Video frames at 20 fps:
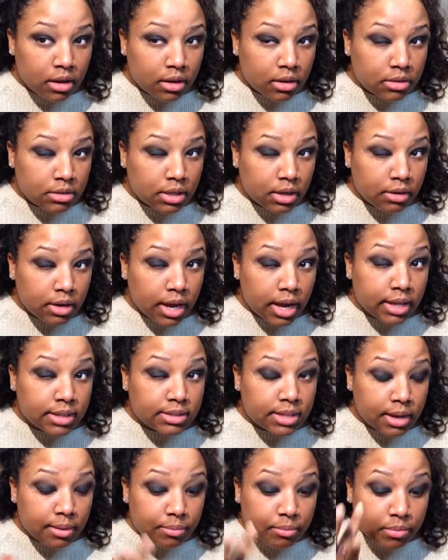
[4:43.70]
See how it adds
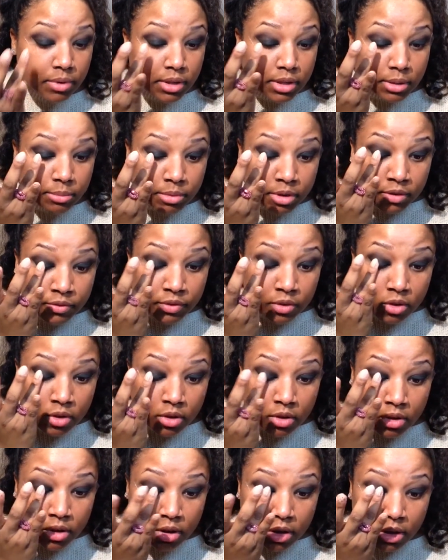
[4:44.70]
that really
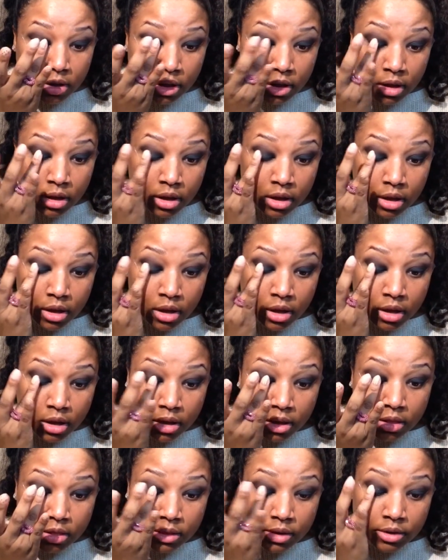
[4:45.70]
beautiful
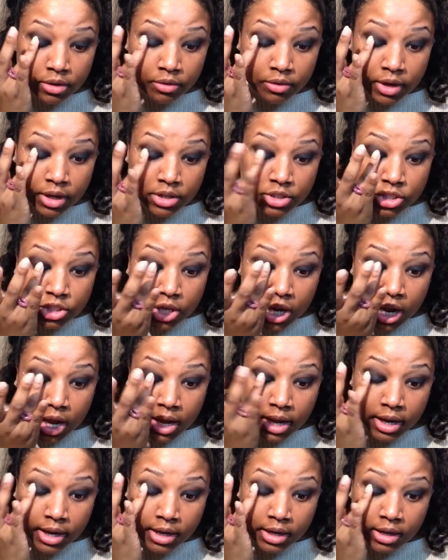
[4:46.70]
glittery
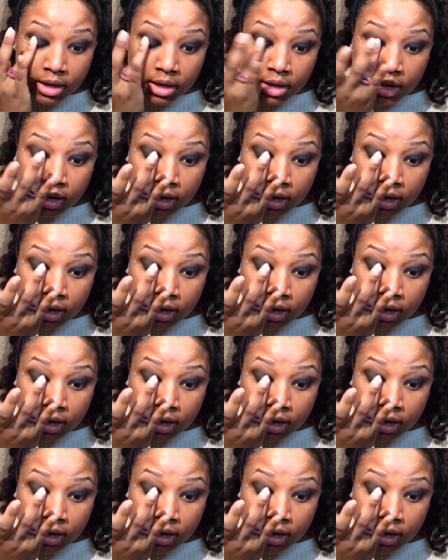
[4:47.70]
shine.